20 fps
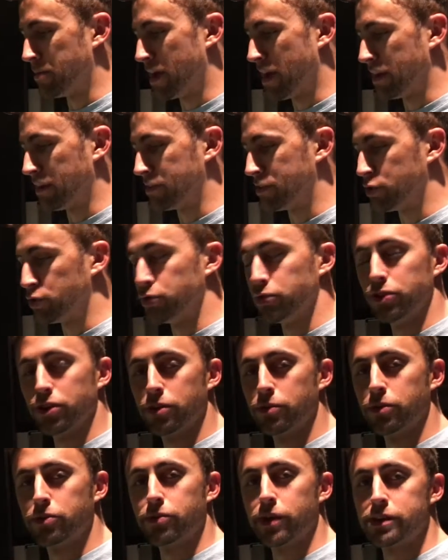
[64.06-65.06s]
not too
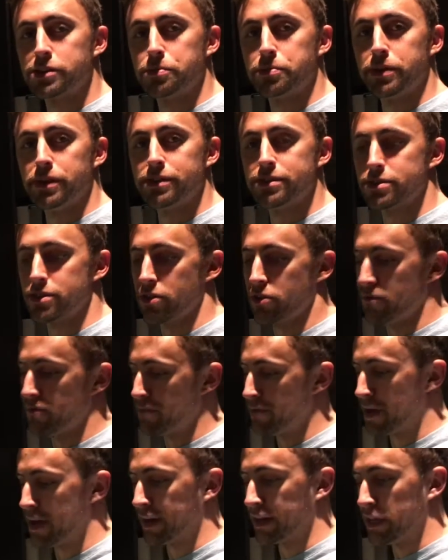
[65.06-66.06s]
good with recipes, so
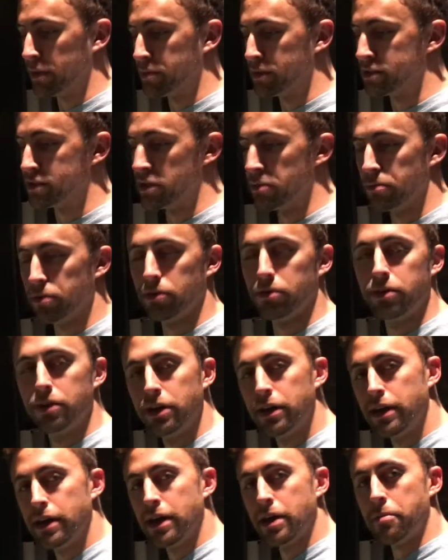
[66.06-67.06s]
I keep it simple.
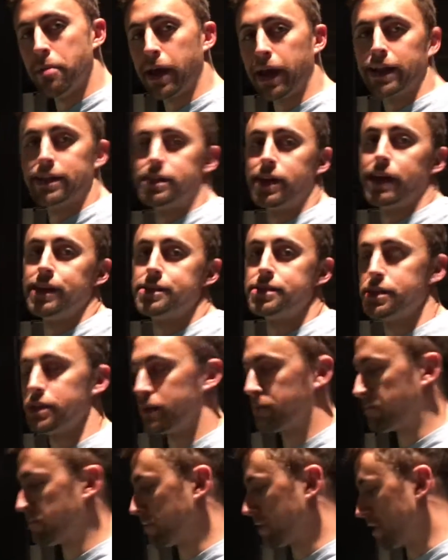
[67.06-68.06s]
Make it
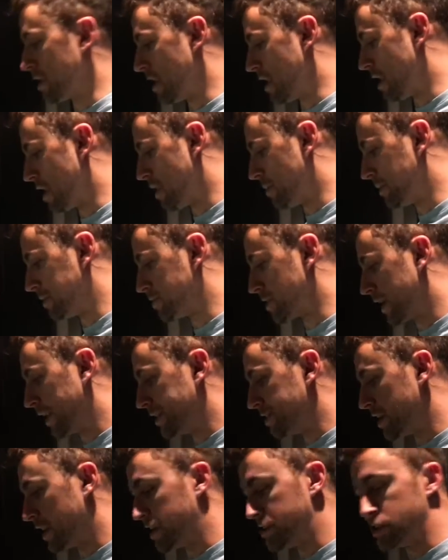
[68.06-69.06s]
tasty, and try to
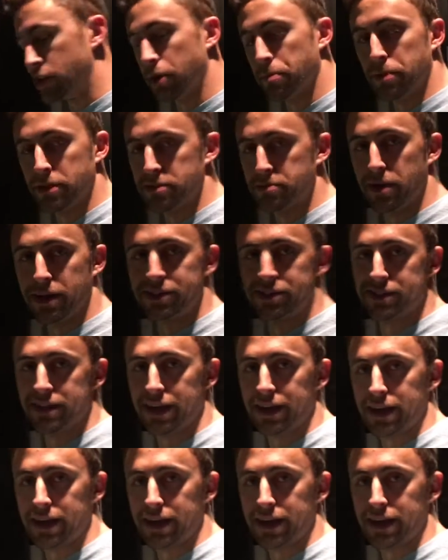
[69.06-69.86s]
change it up as much as I